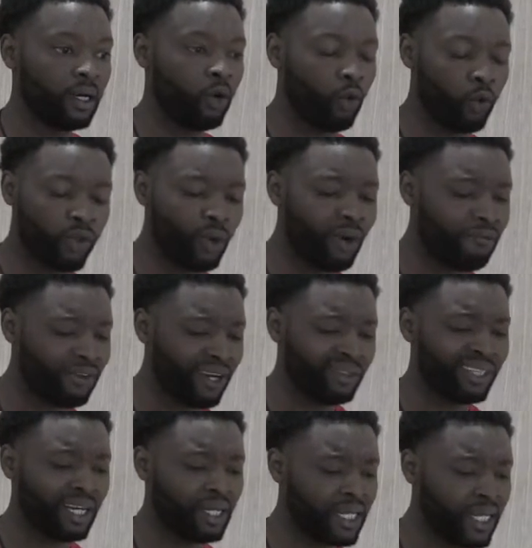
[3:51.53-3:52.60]
although I
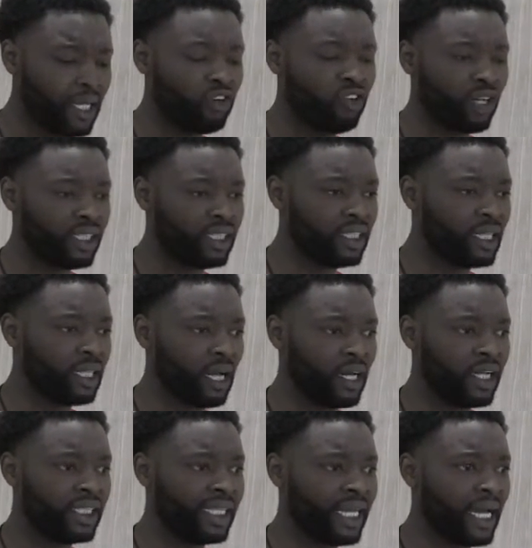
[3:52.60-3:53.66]
found out later on in the
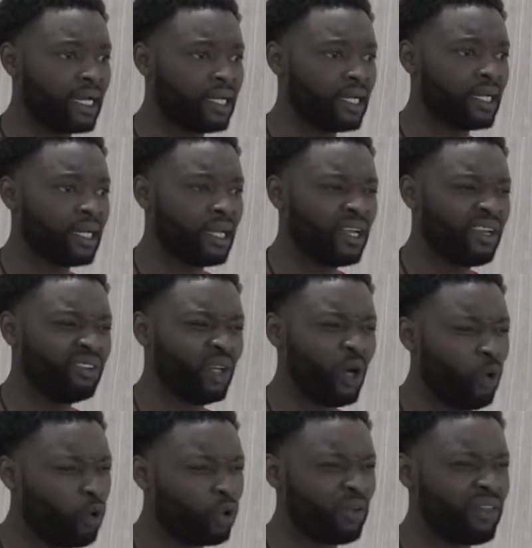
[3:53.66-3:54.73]
line that
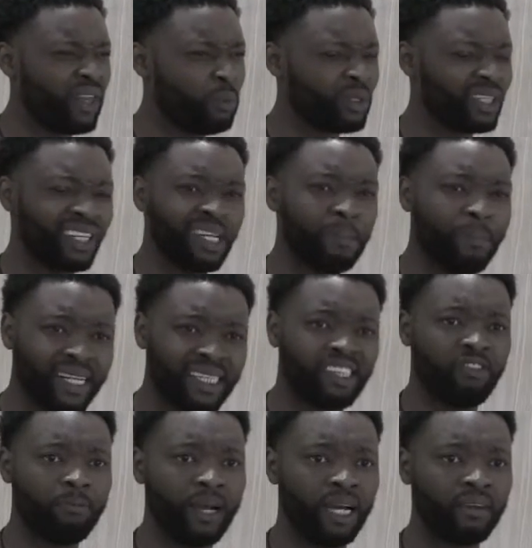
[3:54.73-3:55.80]
not all of them was on the
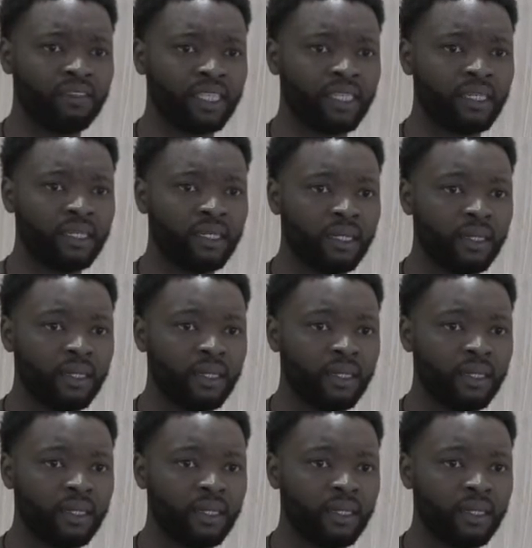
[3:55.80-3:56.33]
best of paths,